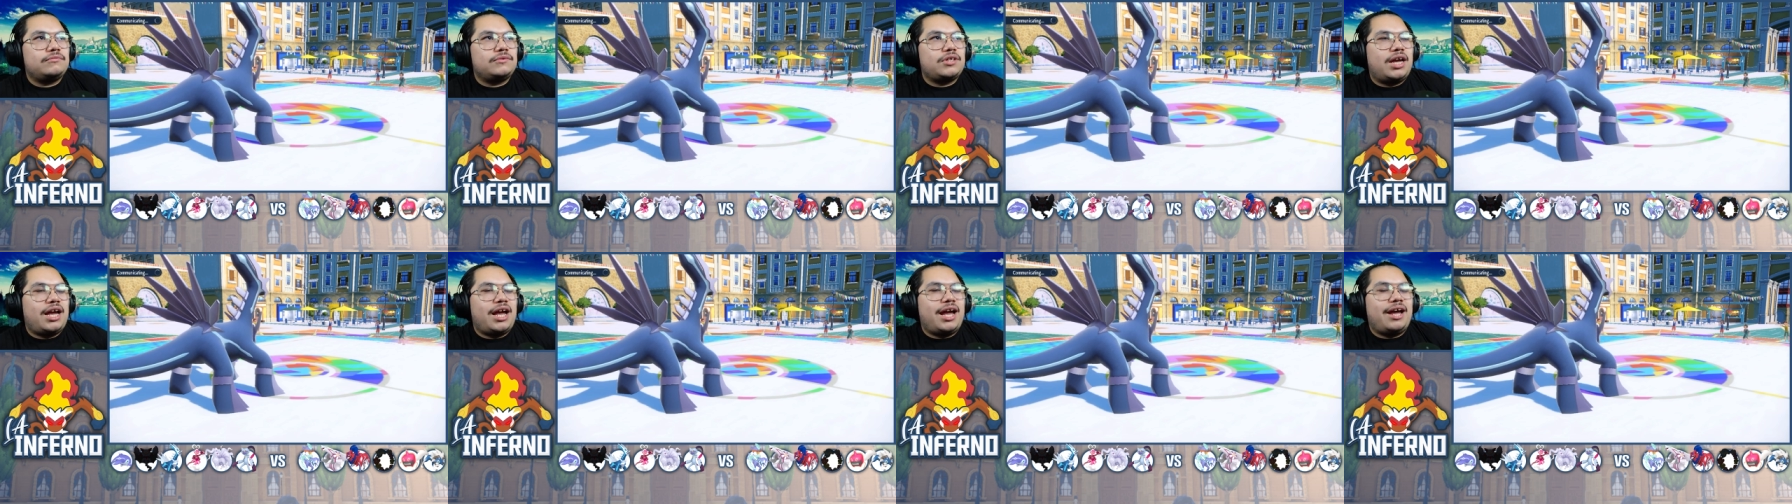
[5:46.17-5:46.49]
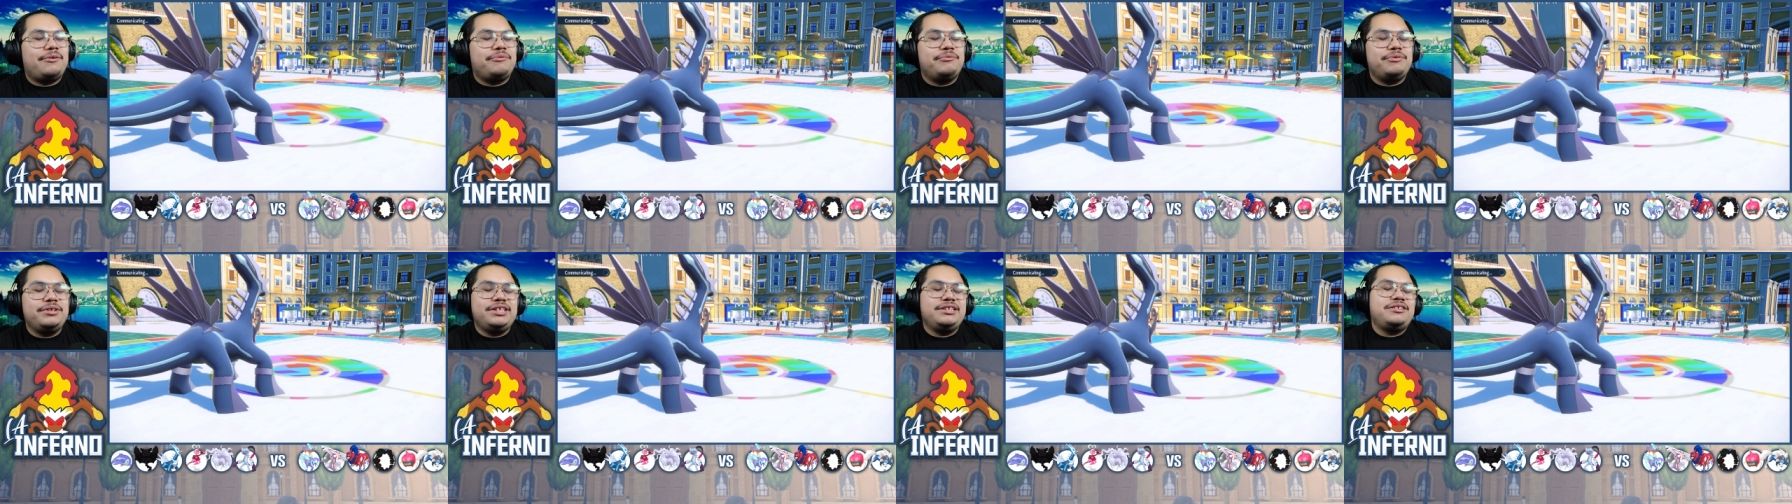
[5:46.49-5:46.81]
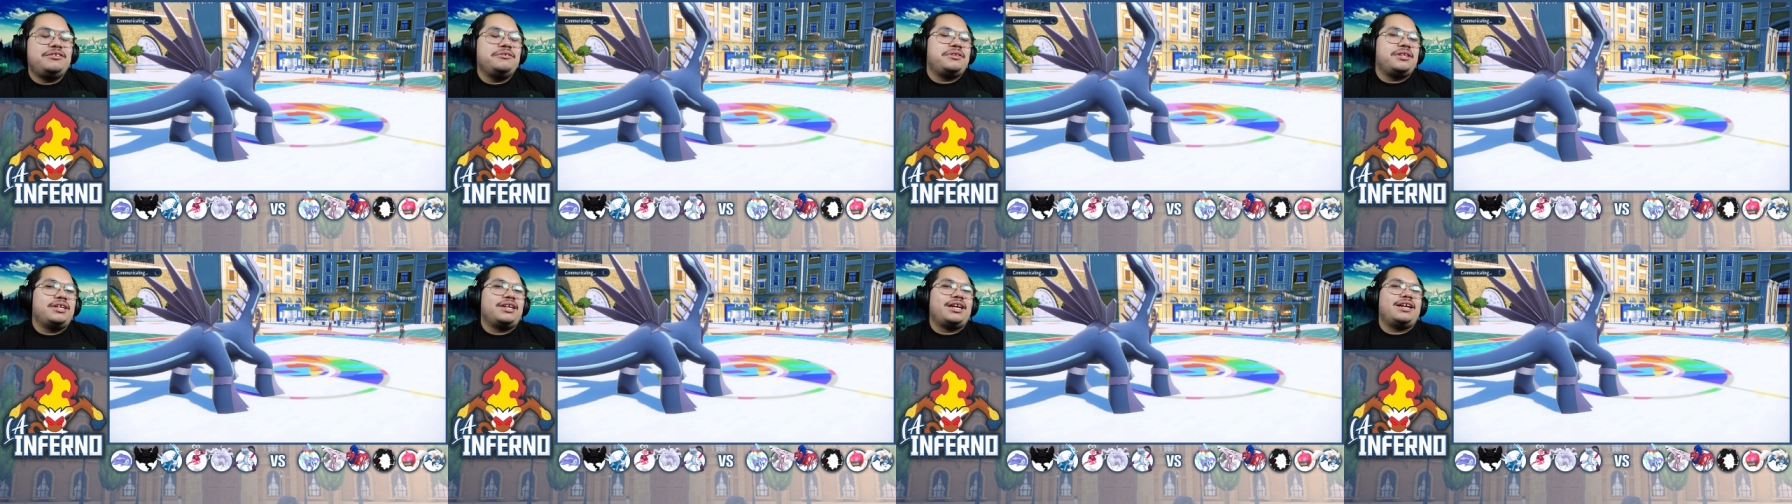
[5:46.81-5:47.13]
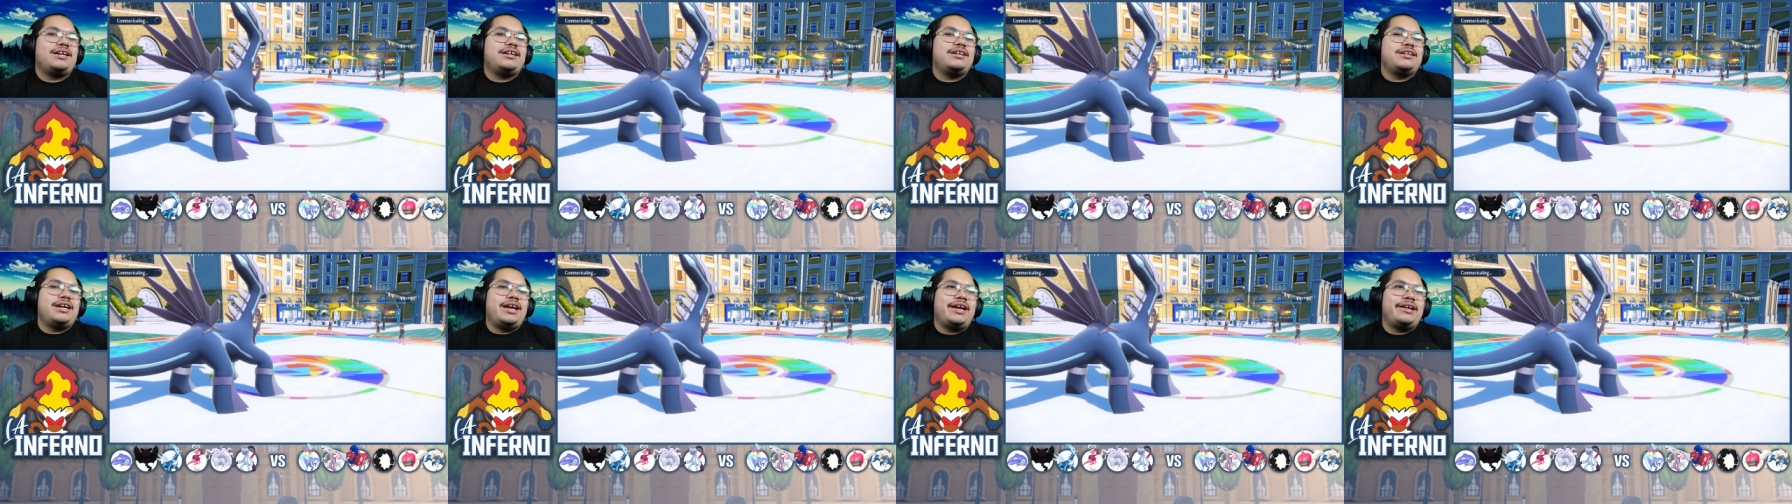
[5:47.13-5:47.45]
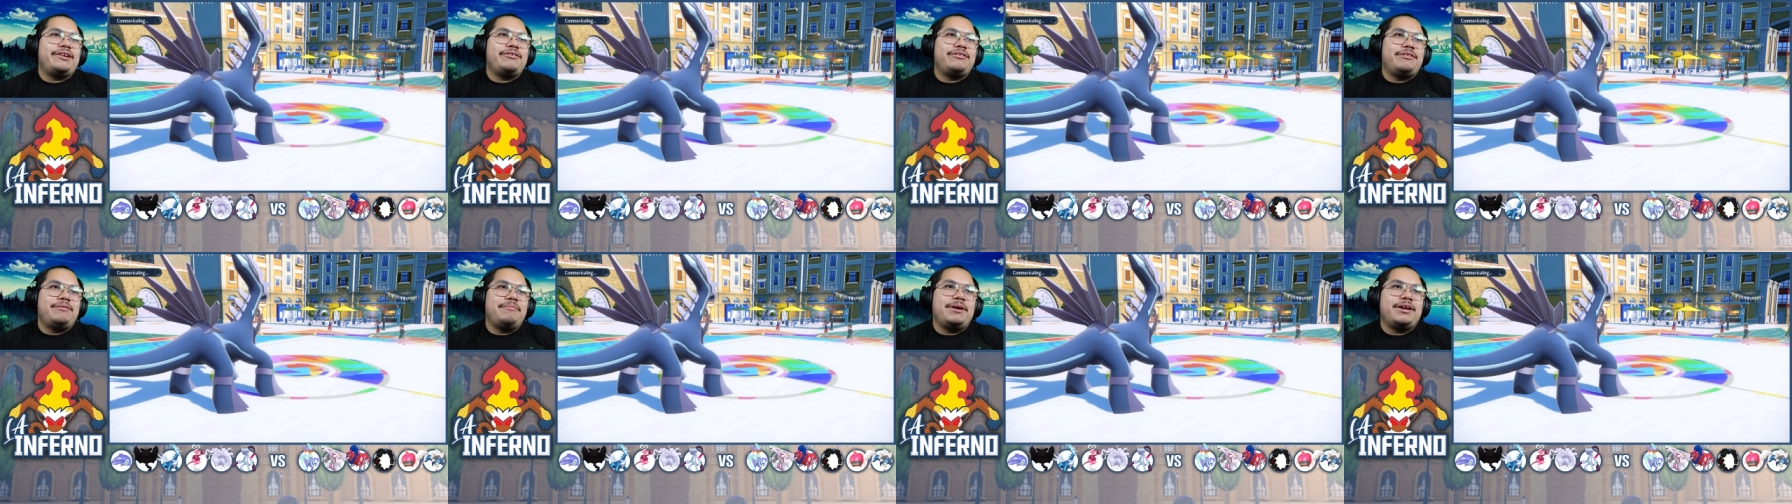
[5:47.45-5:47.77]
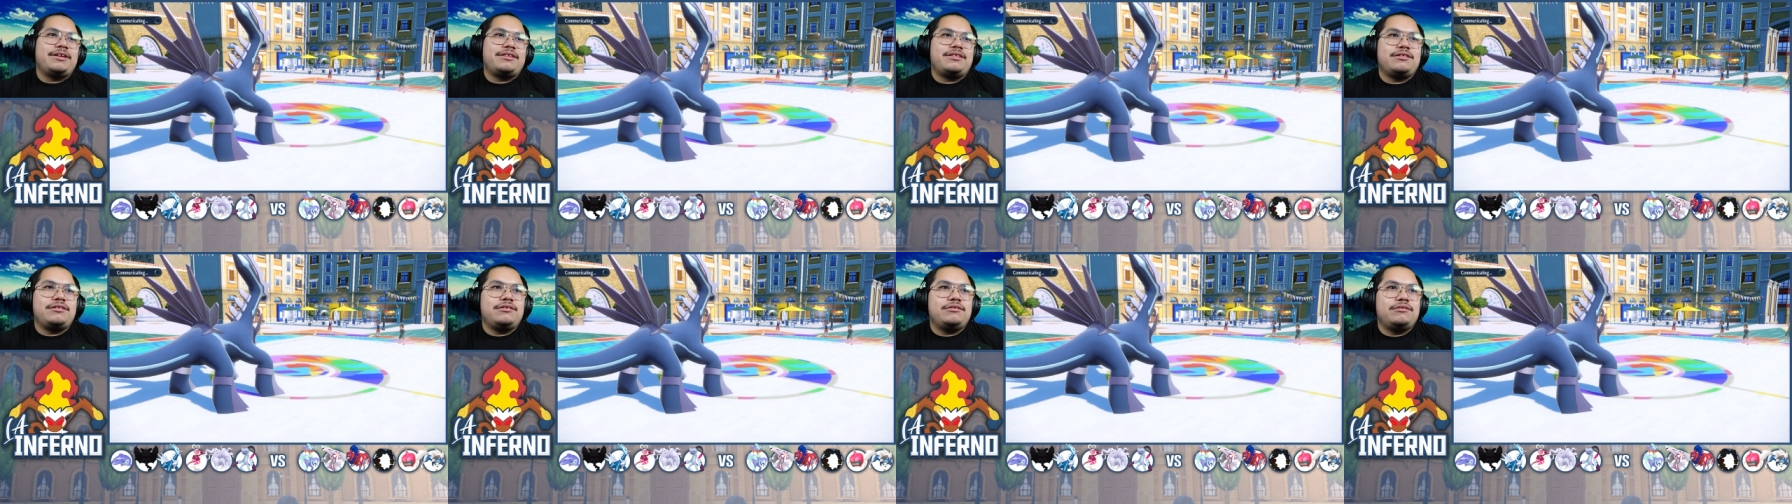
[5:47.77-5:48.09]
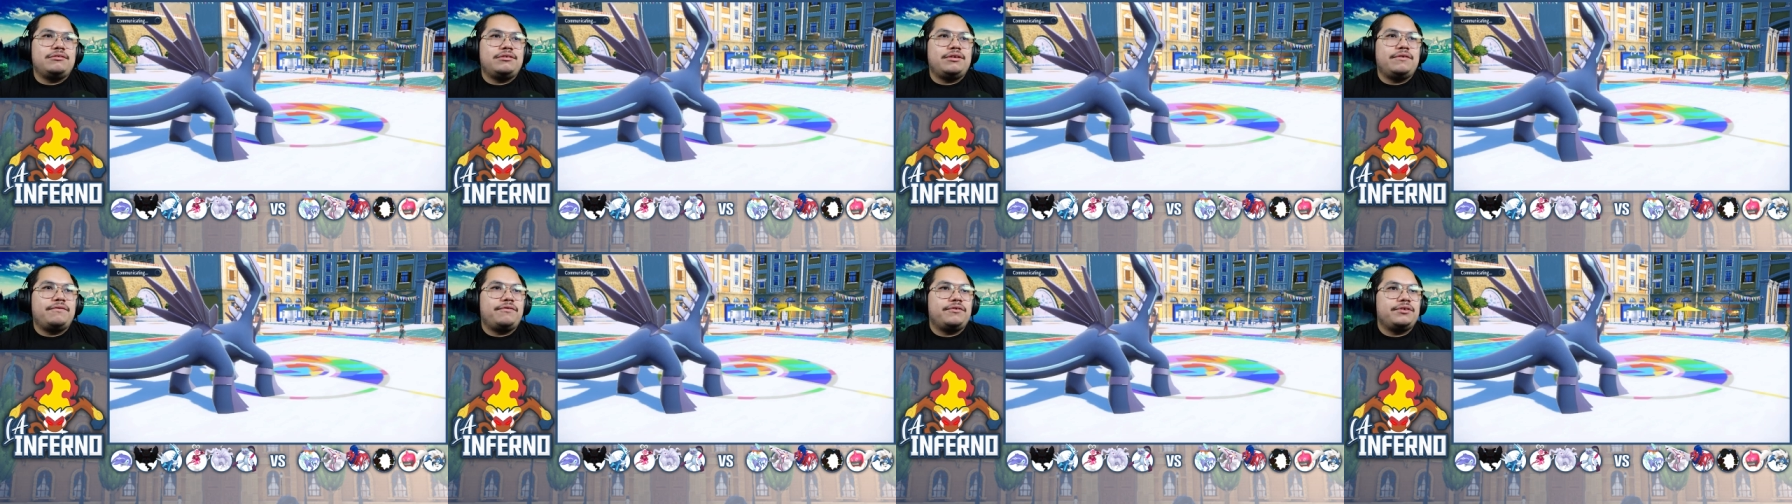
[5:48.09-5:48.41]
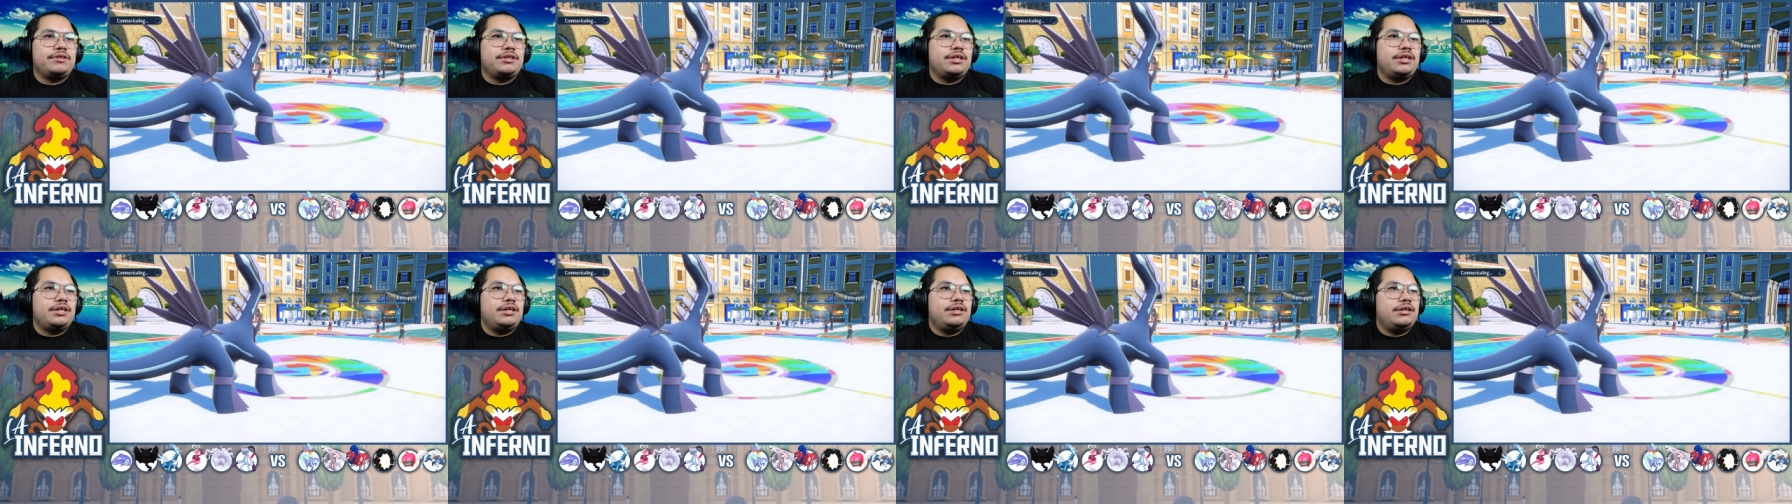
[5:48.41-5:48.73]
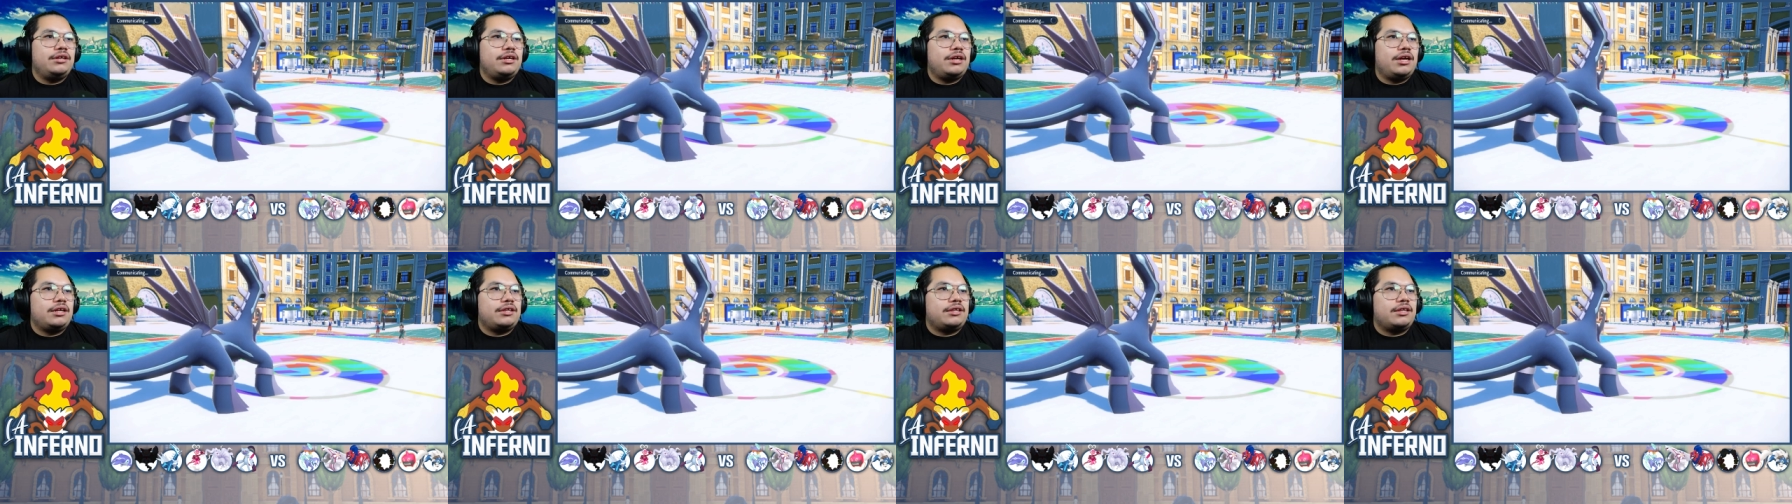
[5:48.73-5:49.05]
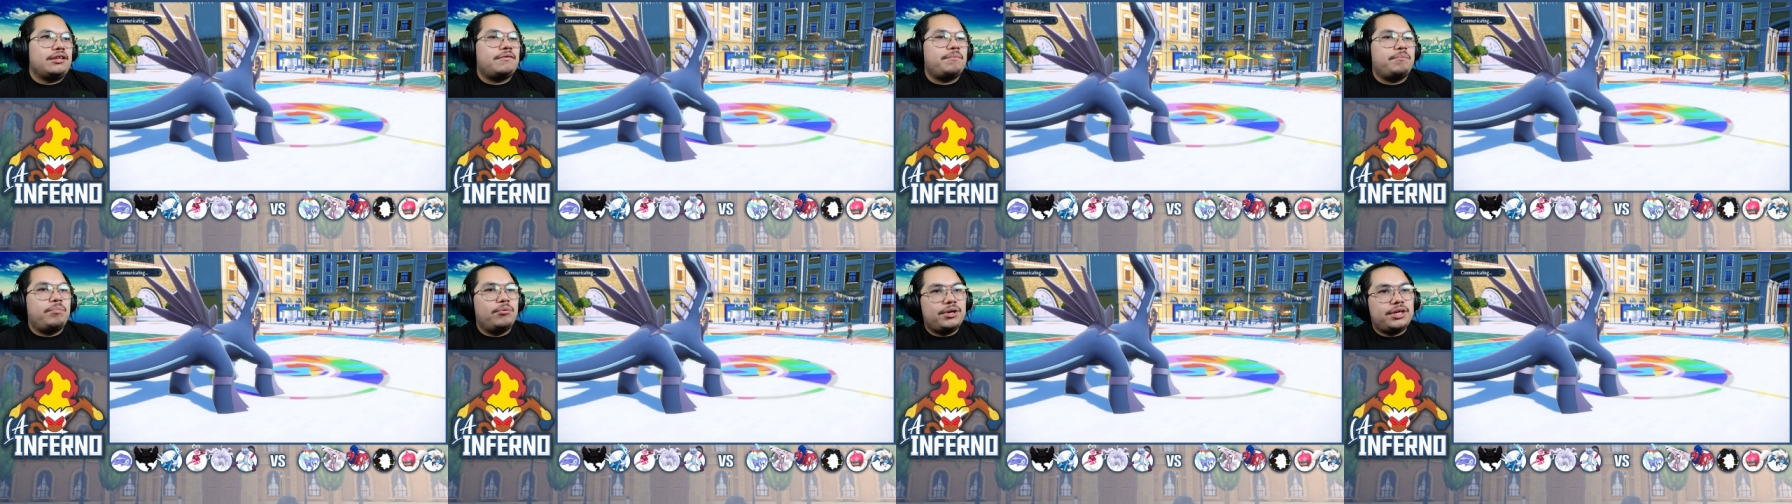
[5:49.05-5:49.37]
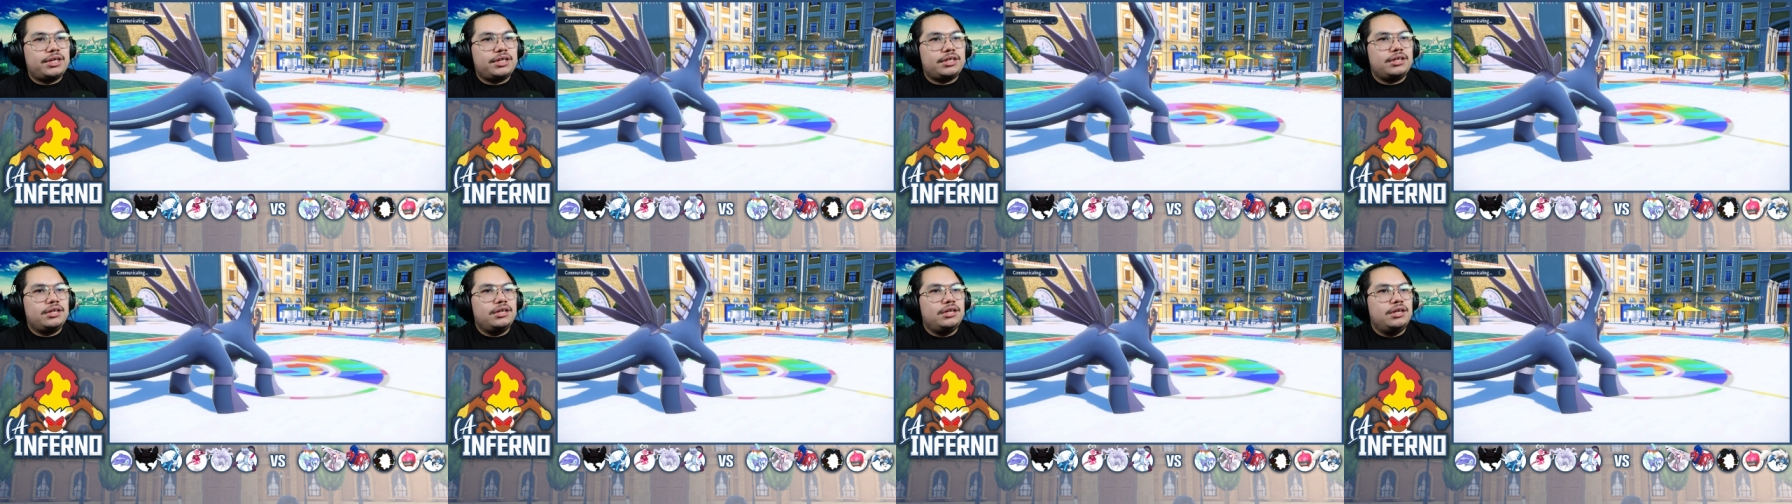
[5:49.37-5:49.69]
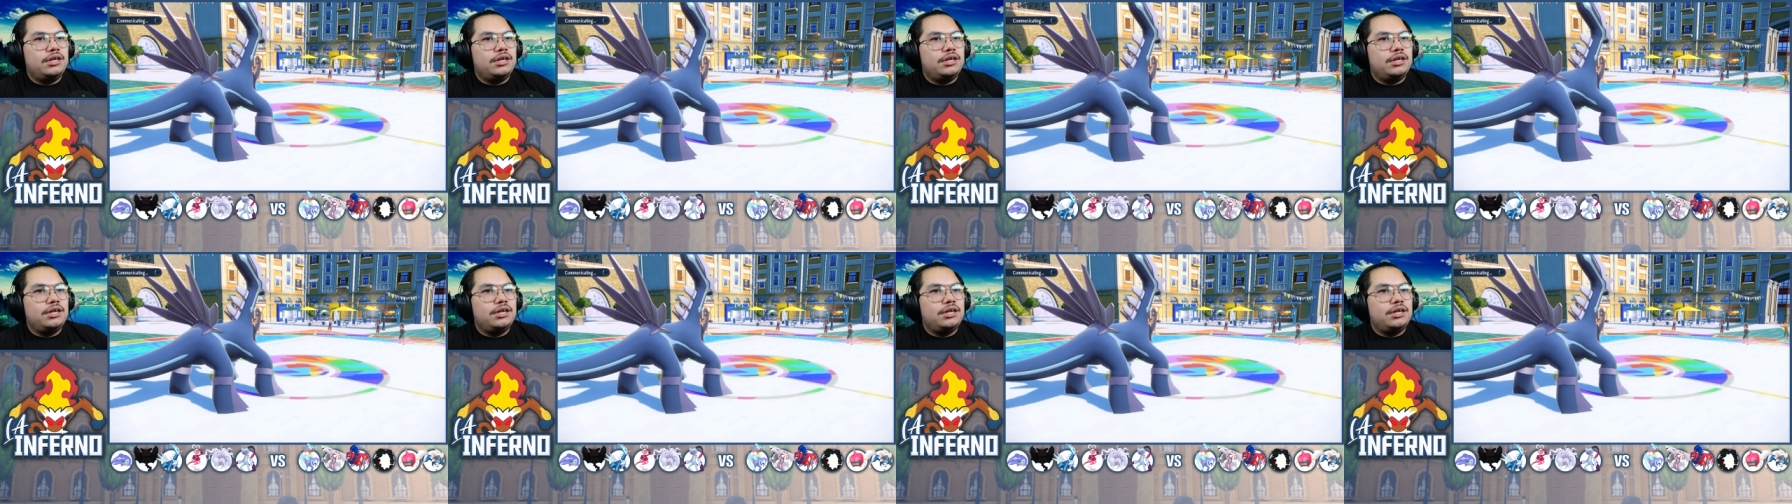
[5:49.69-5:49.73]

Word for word: I really do think I could have handled the match a little differently at this point,